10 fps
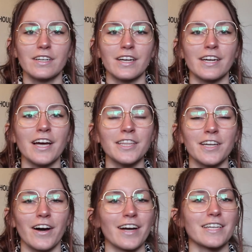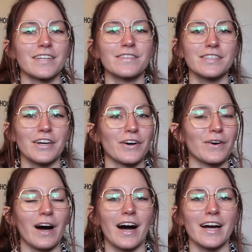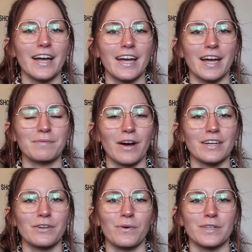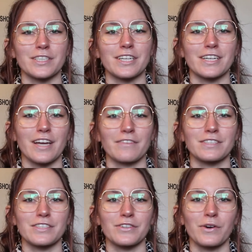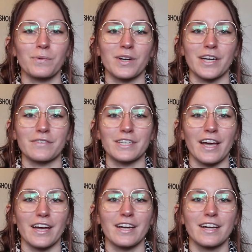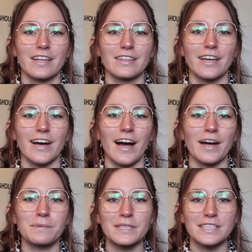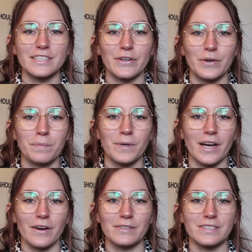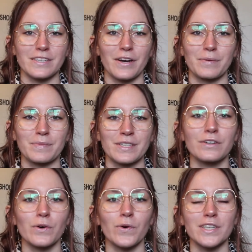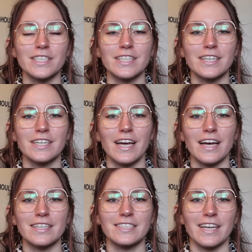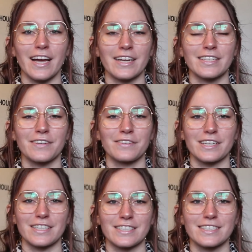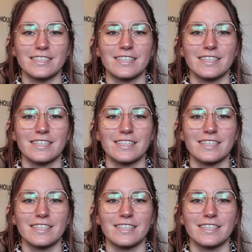And I thought, even though I am not in quarantine and have to still go to work every day, that I would still put out some quarantine-esque activities,